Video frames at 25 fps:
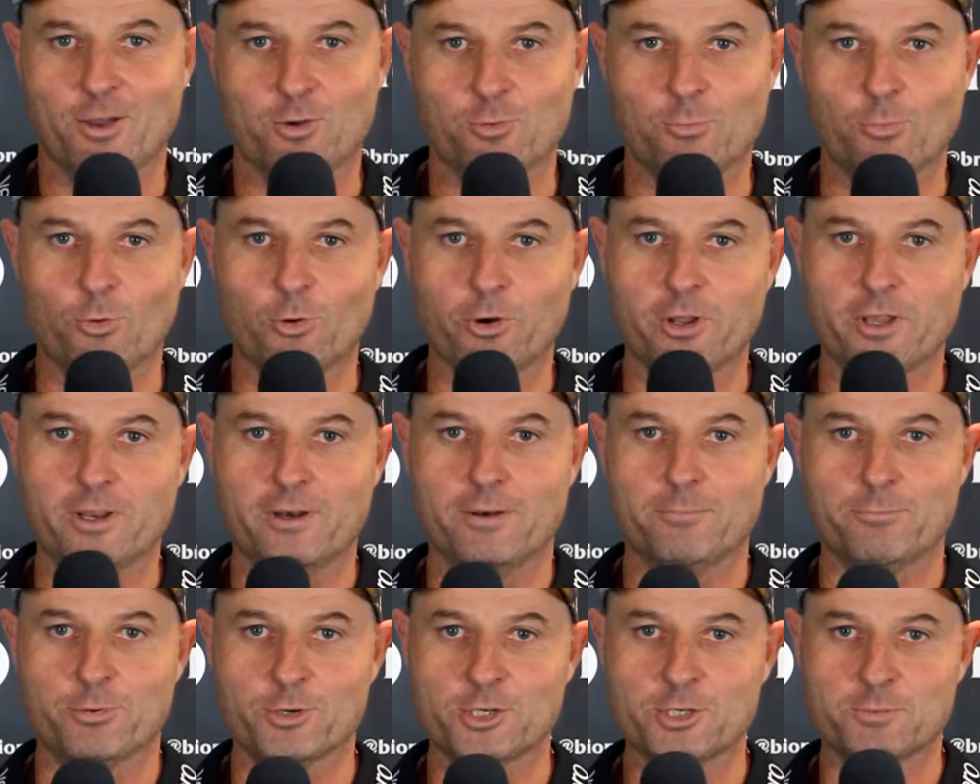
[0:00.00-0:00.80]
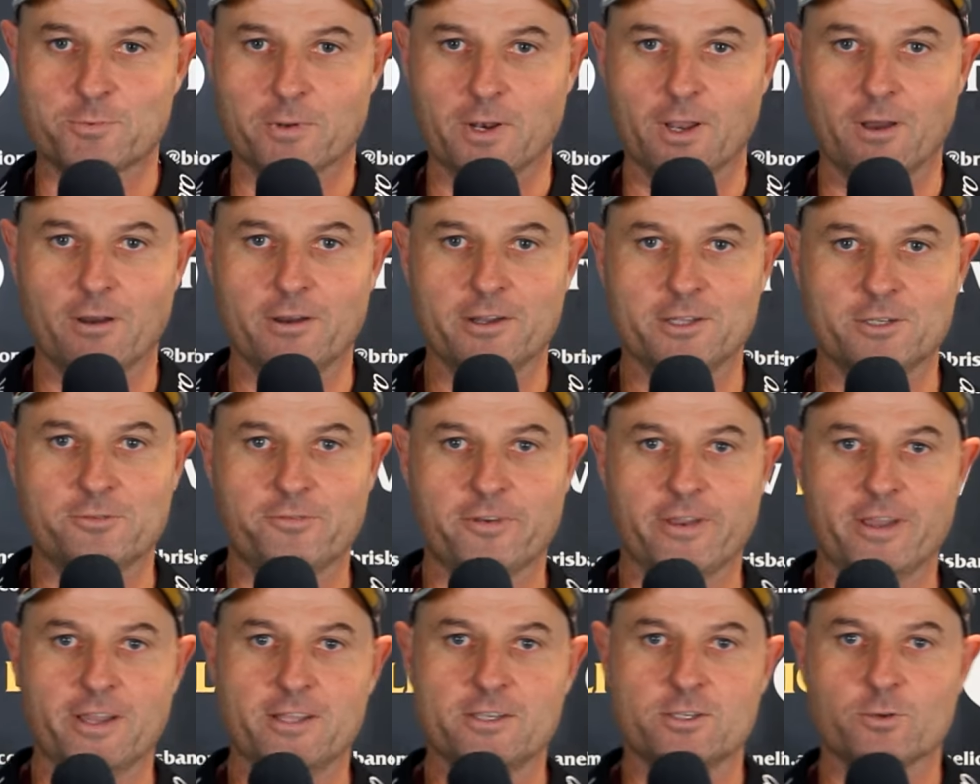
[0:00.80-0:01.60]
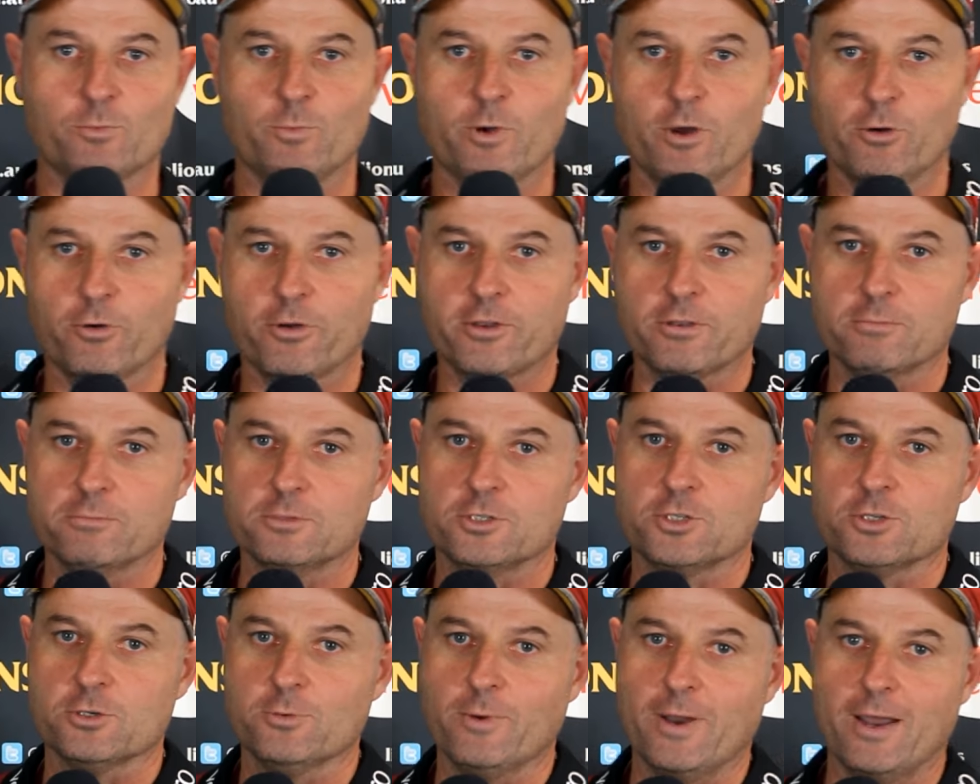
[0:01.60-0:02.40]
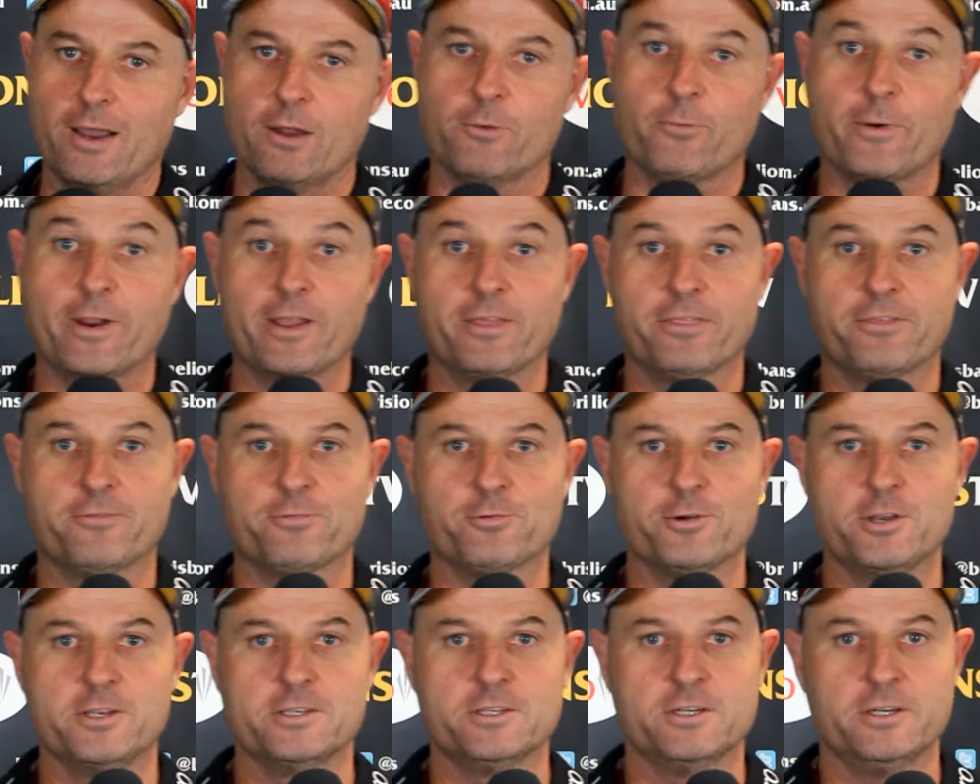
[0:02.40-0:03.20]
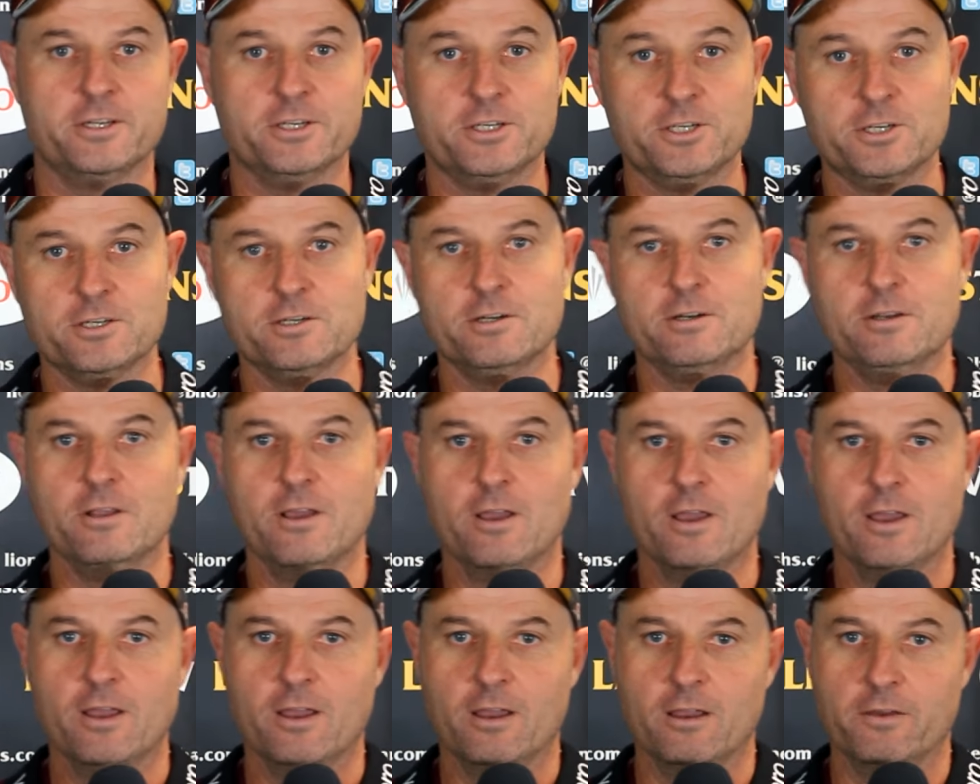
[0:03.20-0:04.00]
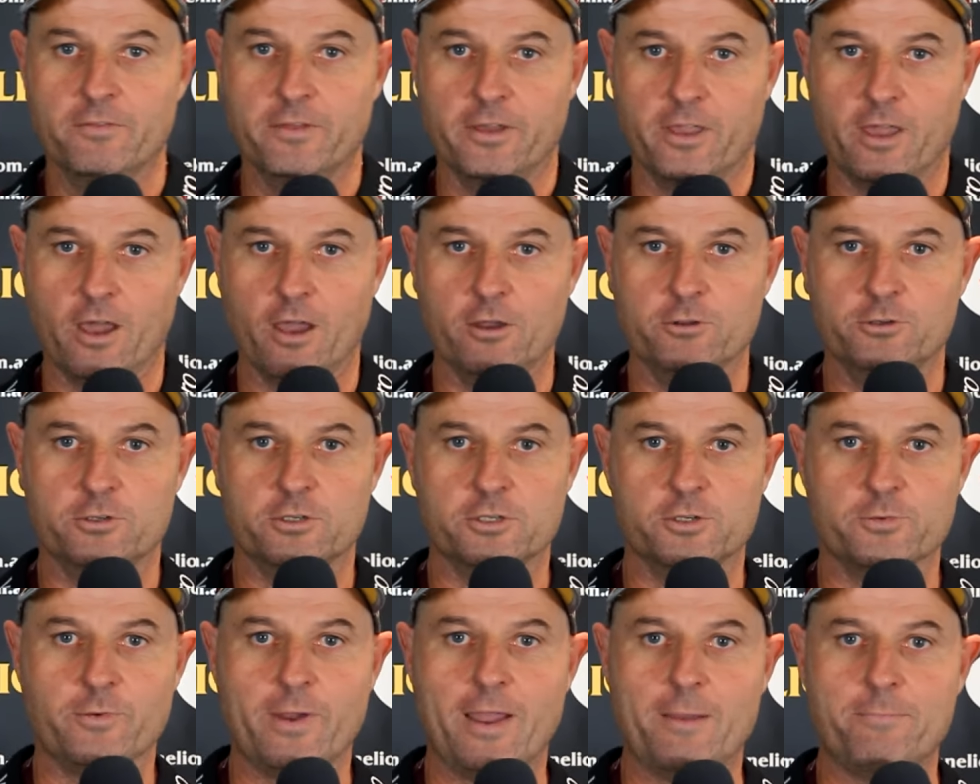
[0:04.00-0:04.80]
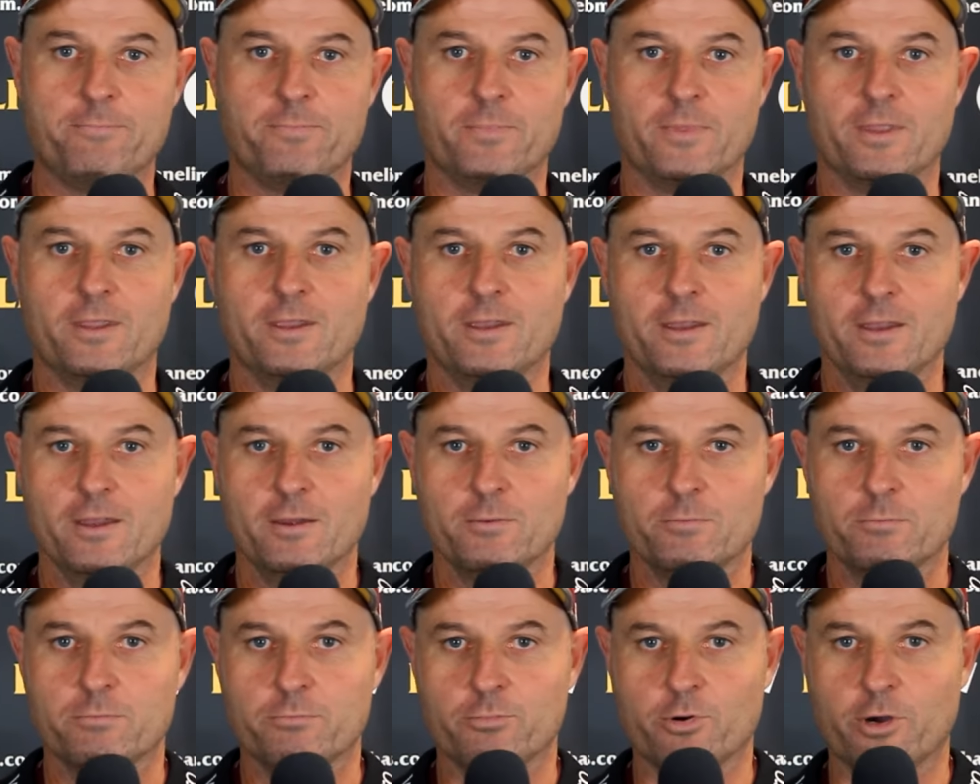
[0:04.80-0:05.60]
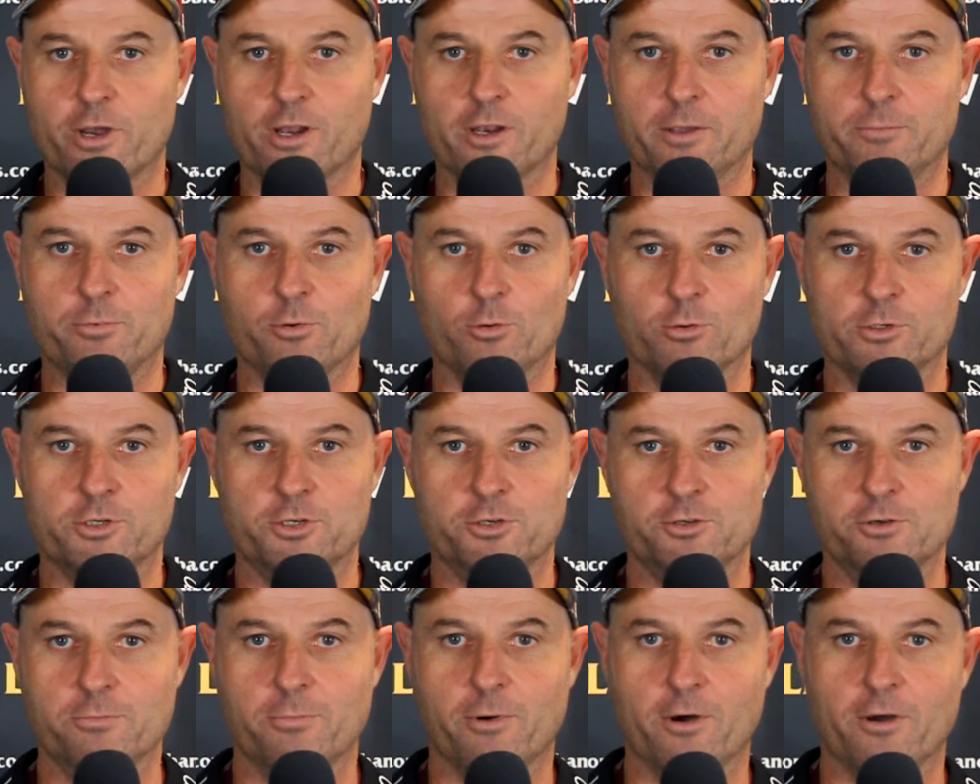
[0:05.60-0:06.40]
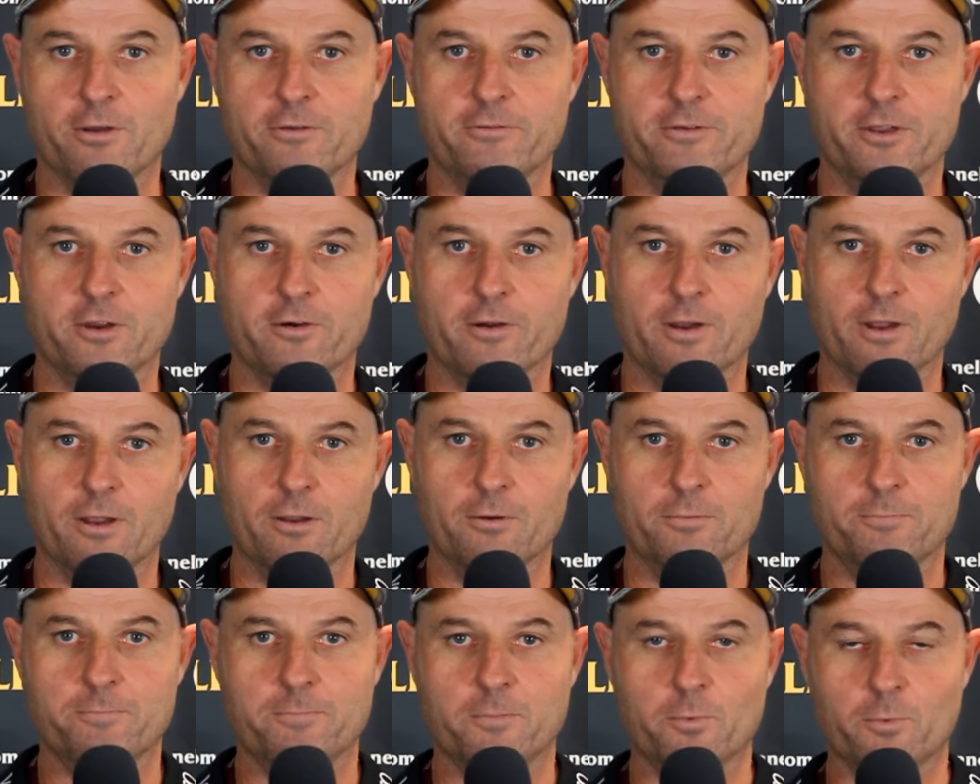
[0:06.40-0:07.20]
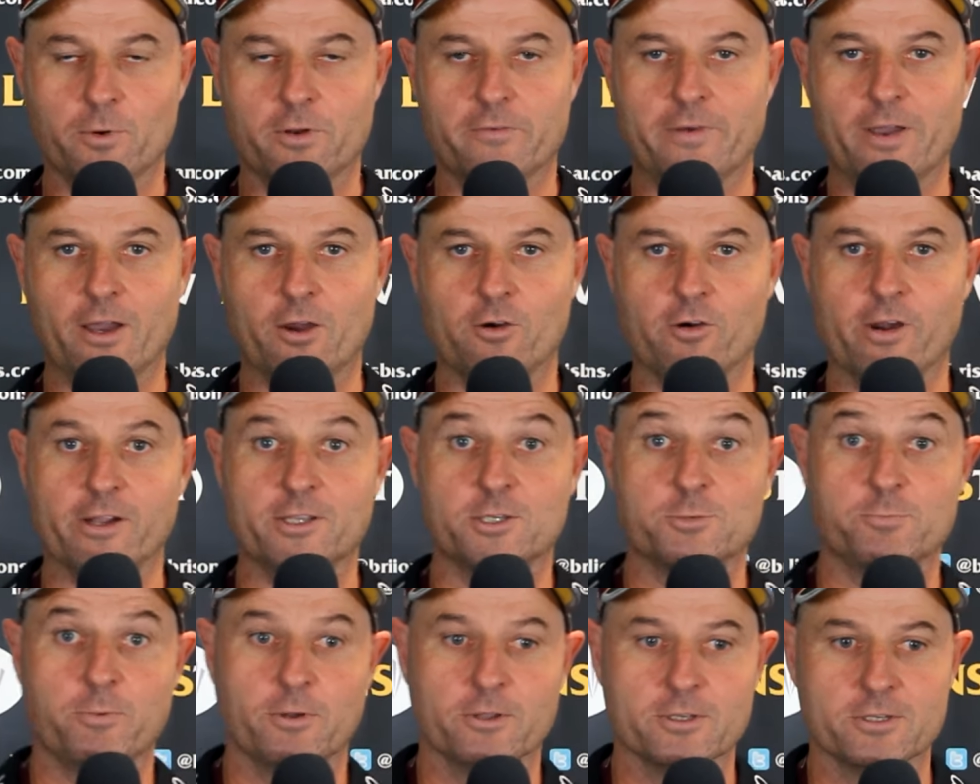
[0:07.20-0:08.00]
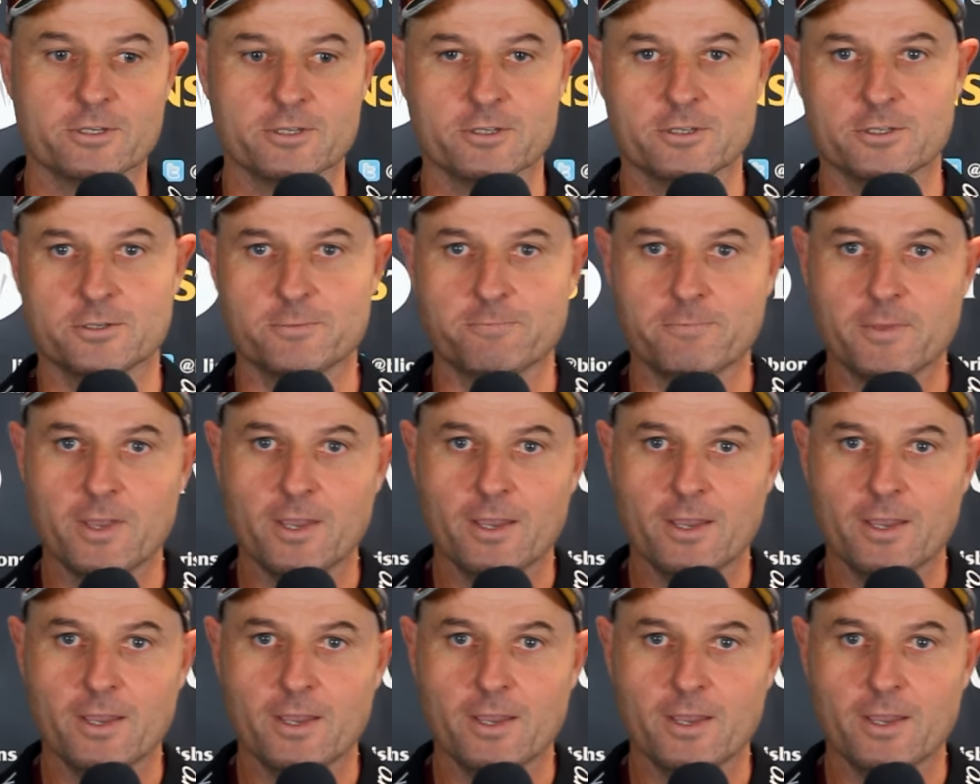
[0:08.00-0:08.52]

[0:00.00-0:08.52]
Good morning, Brisbane Lions fans, and welcome to our Round 3's edition of the Coach's Wrap, proudly brought to you by Vero, one of our great sponsors.